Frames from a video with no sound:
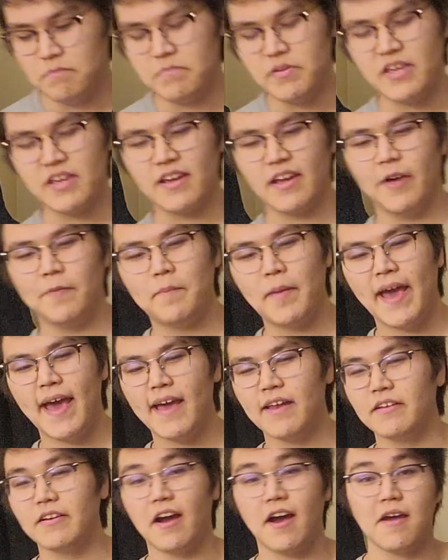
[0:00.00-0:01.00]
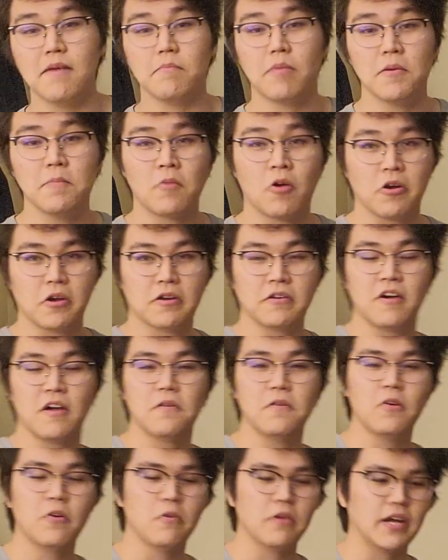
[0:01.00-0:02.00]
Being a bad guy, but Mark
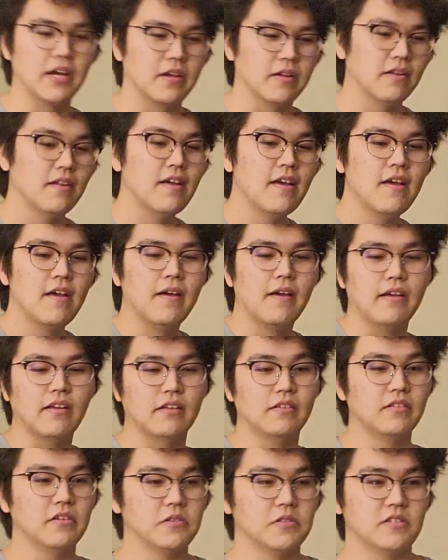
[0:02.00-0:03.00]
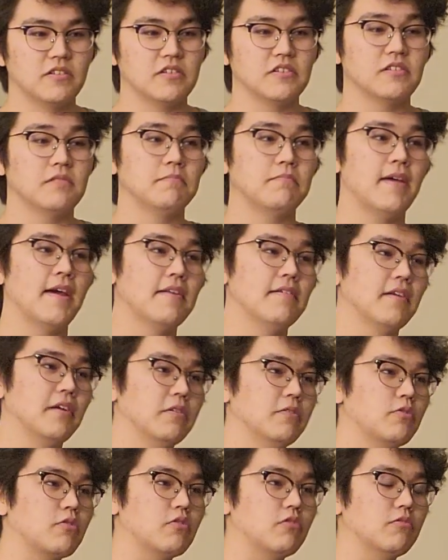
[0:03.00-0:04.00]
not knowing it, and there's this
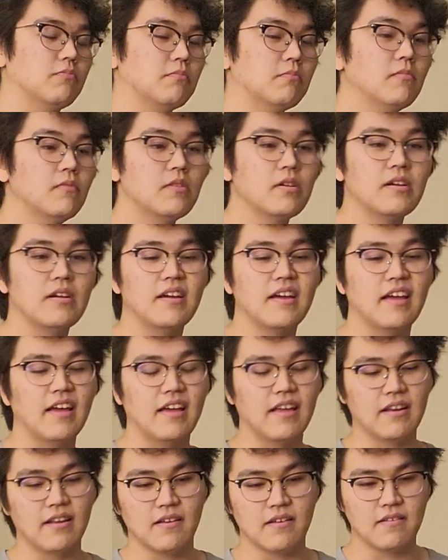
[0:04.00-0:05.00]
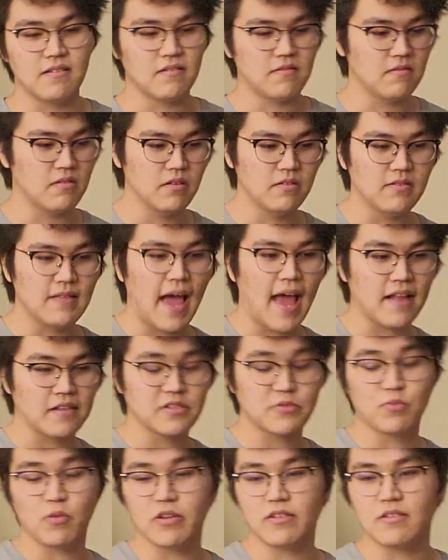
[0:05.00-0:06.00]
impending doom, and
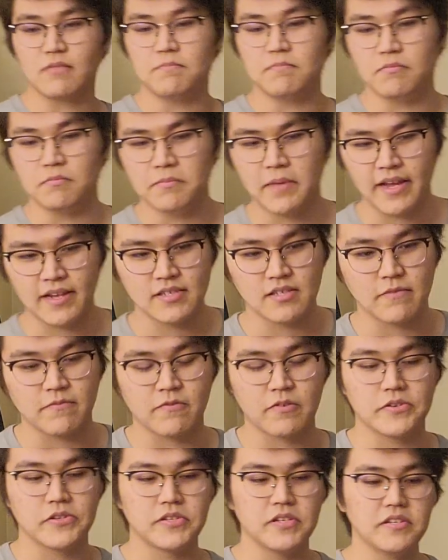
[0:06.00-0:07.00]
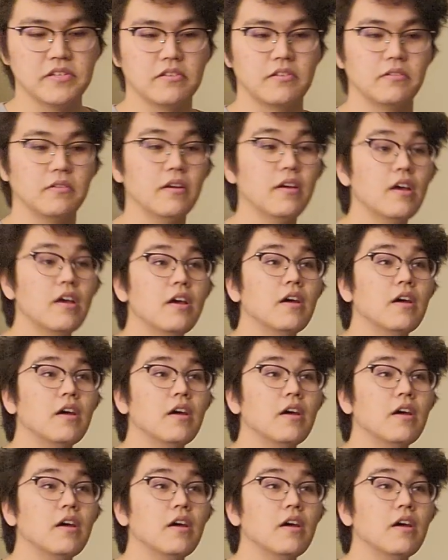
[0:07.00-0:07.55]
that's what makes the first season